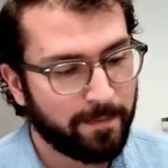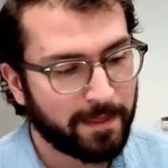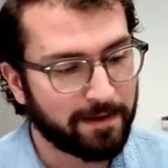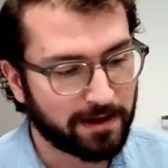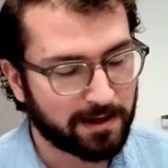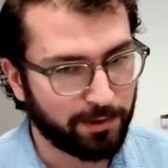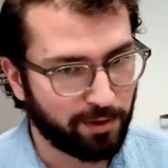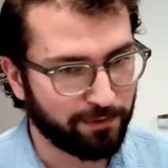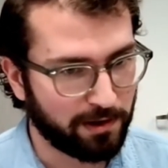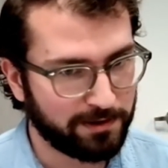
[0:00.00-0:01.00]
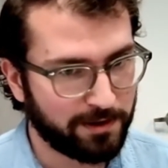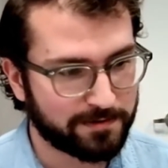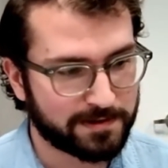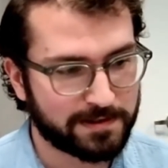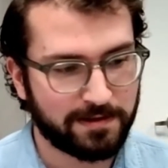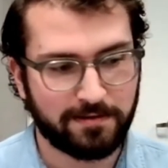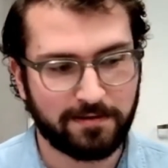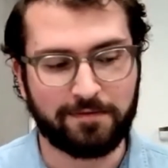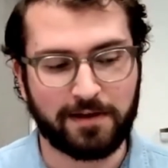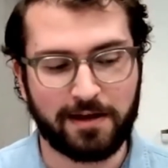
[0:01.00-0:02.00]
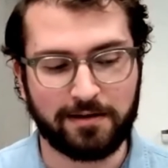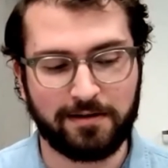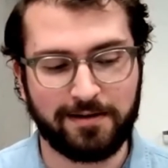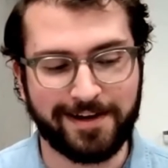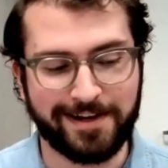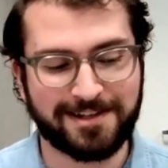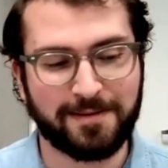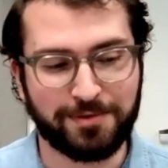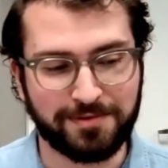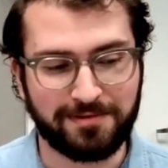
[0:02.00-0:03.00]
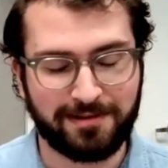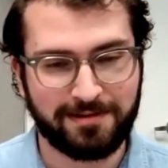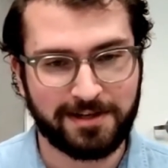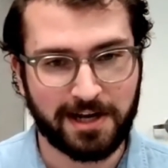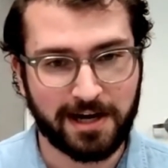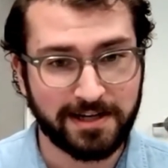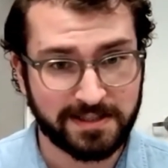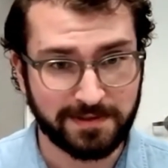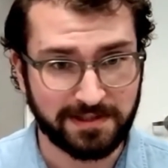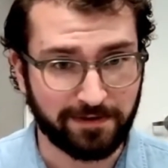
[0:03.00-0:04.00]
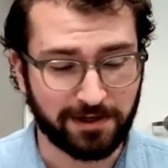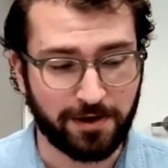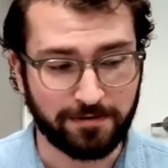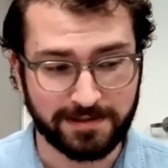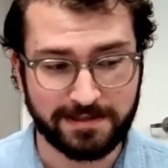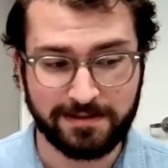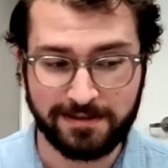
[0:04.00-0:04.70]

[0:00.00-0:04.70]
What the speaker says: got a couple overall notes. I've got a couple dye specific notes.